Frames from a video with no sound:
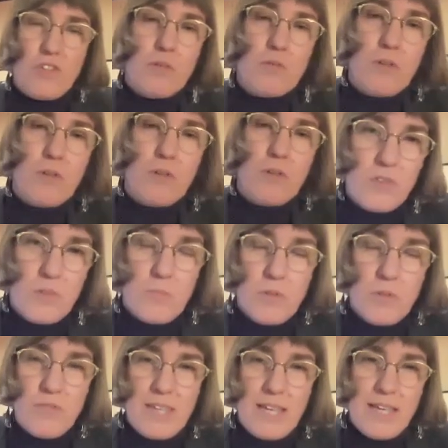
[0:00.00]
There were also
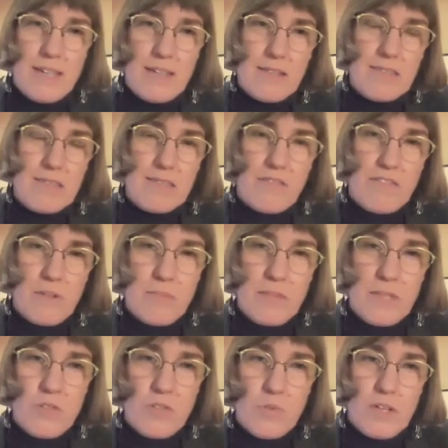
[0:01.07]
mosaics from
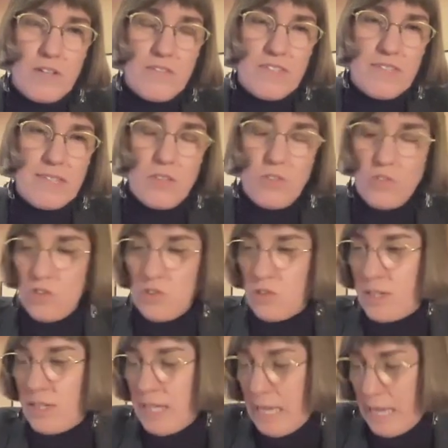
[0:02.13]
the 12th
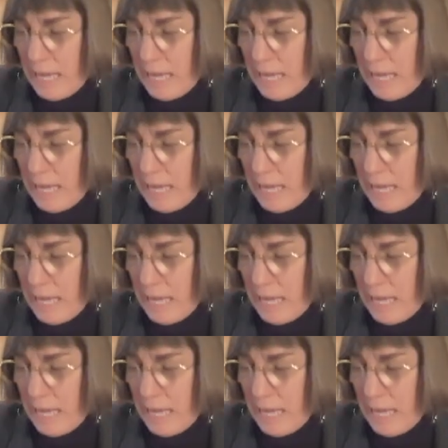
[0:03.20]
century,